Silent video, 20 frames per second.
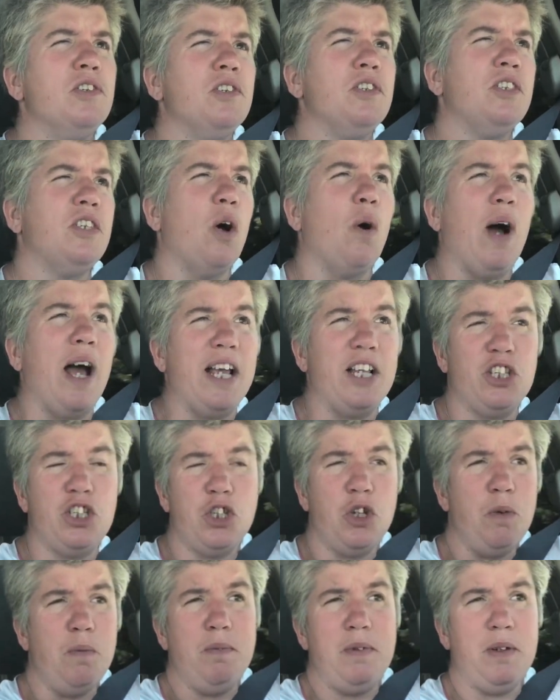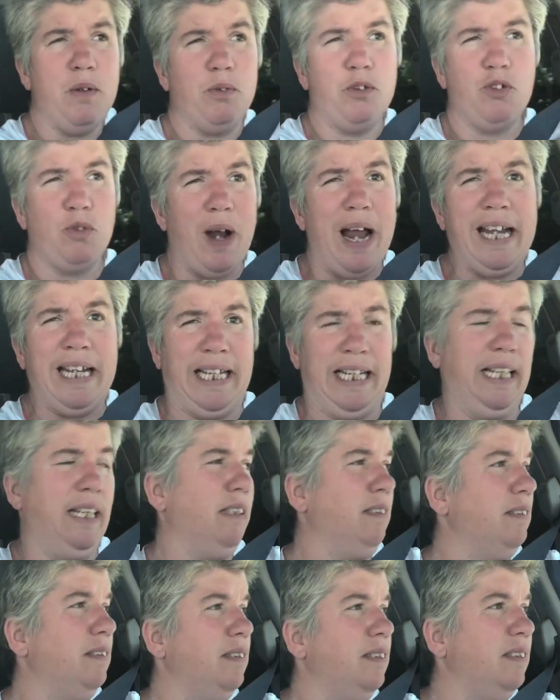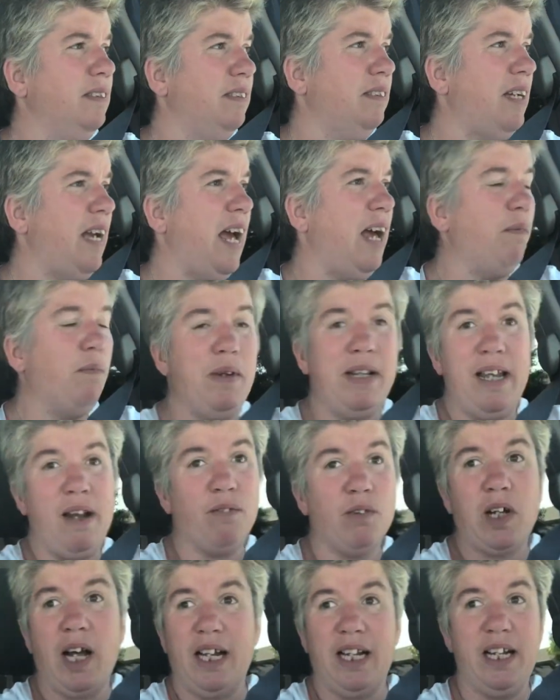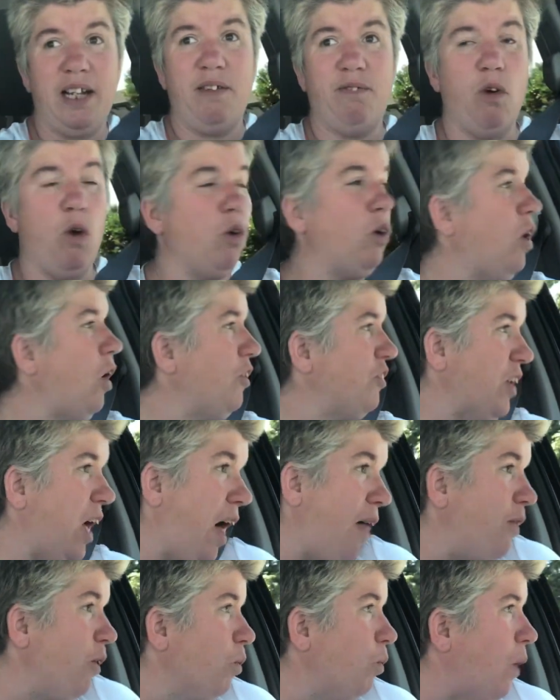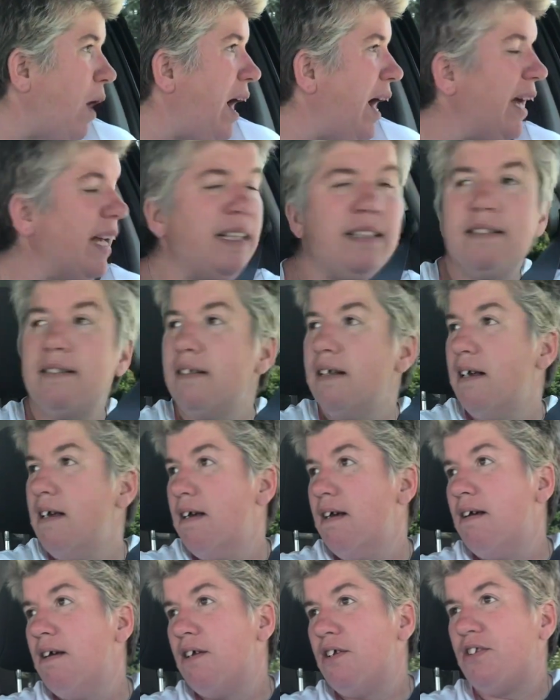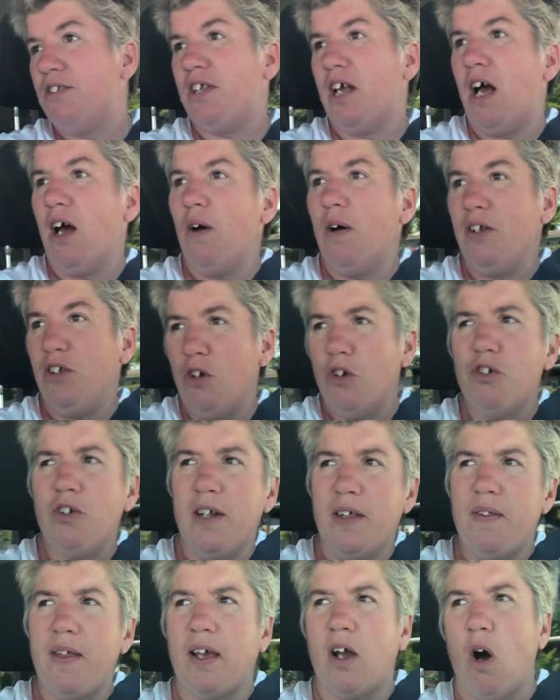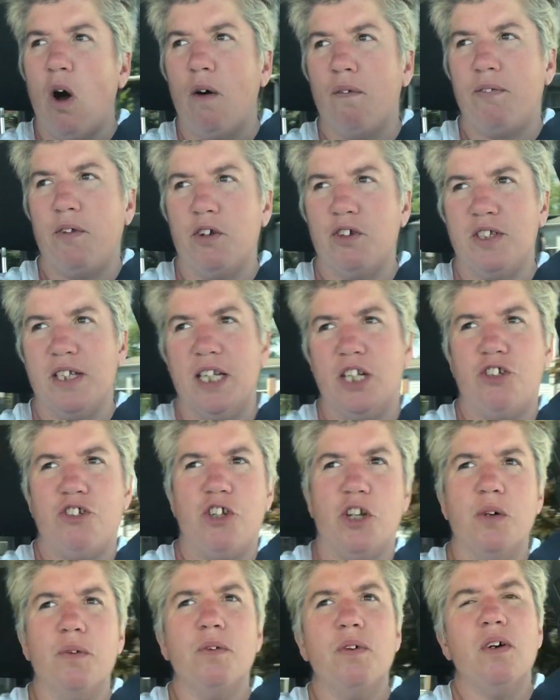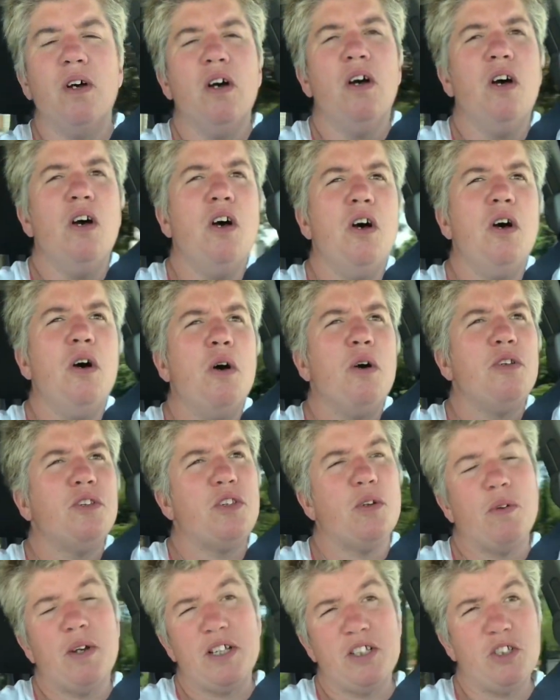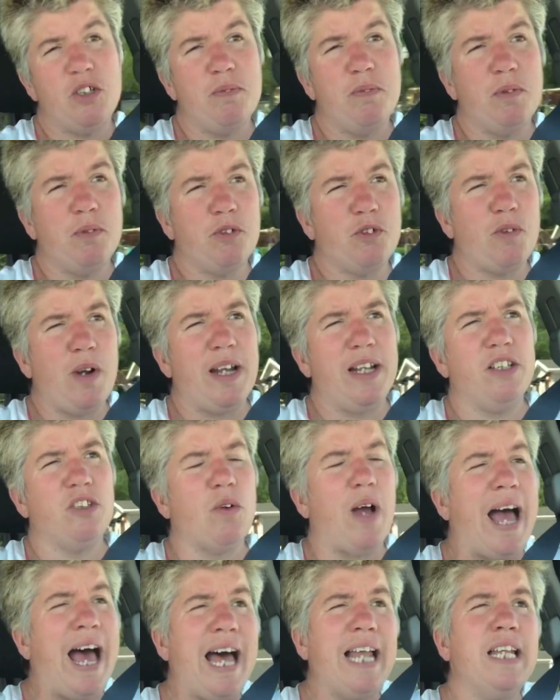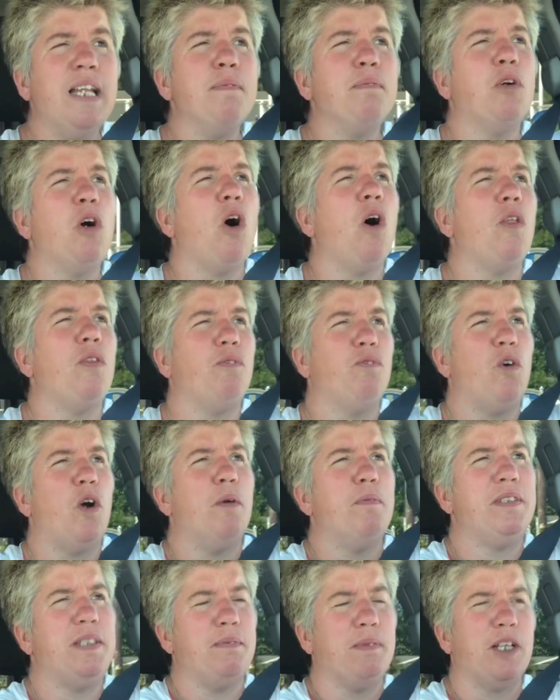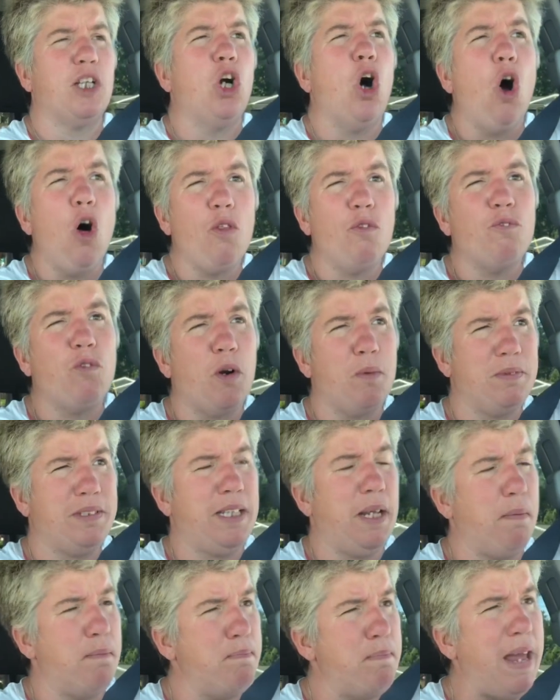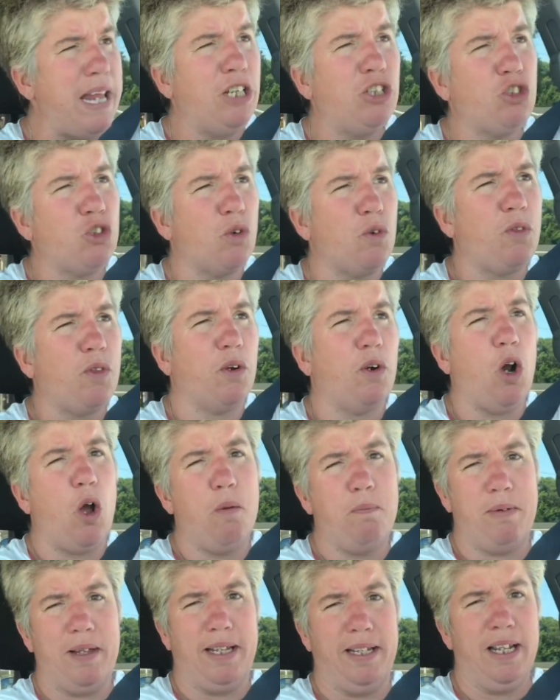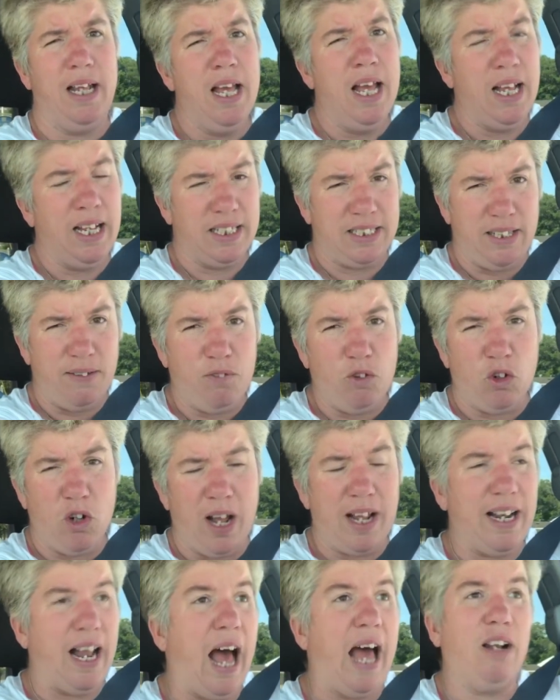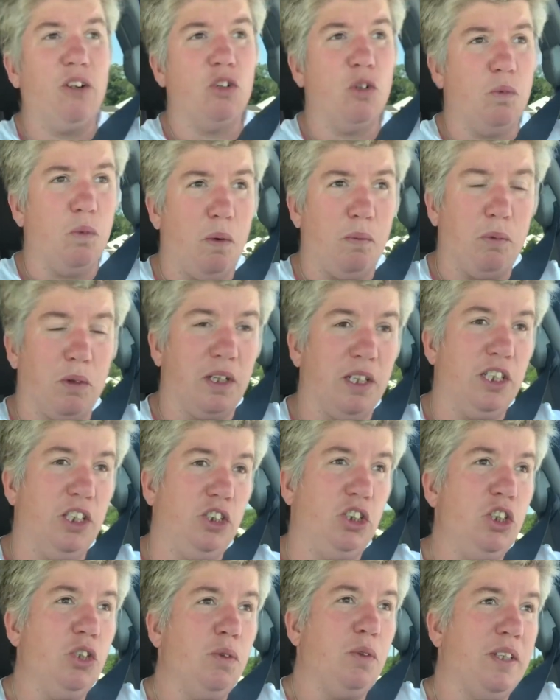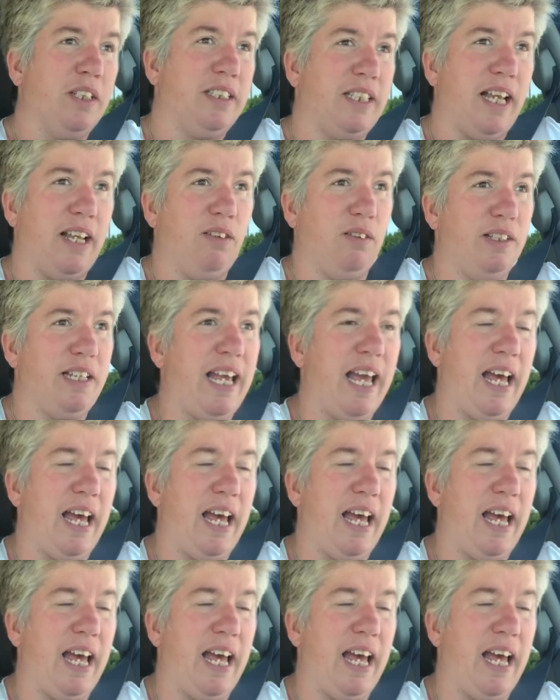so I assumed it was ready, and we never got any phone calls otherwise. So, and usually they call if there's an issue. So I assumed it was ready. So I had him call the pharmacy. I'm like, call the pharmacy and make sure they're open. Because if they're not, I don't know what we're going to do, because I only